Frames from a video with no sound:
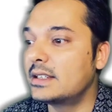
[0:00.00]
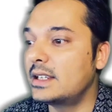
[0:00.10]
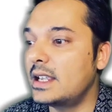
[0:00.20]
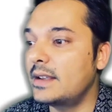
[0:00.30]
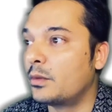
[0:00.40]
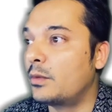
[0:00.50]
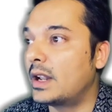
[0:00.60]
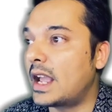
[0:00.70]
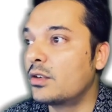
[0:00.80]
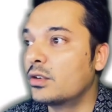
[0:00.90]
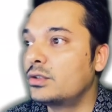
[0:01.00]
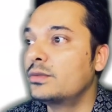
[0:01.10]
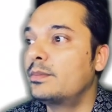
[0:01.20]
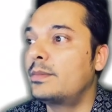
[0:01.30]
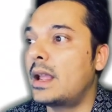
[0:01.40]
see when i go
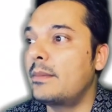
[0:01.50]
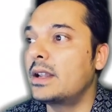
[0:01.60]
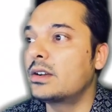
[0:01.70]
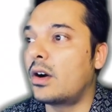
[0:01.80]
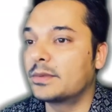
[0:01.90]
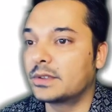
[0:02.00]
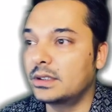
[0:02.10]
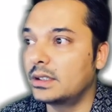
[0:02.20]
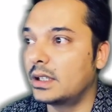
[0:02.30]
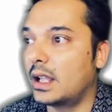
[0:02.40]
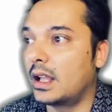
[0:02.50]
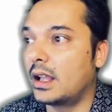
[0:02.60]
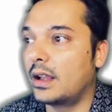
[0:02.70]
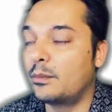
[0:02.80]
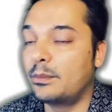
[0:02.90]
to payment option
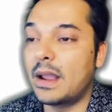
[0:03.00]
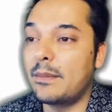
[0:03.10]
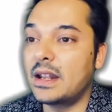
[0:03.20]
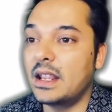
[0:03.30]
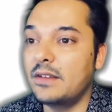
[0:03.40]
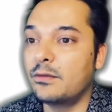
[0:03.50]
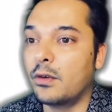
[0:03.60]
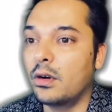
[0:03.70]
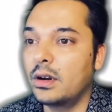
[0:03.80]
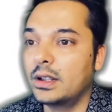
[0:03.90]
uh, payment info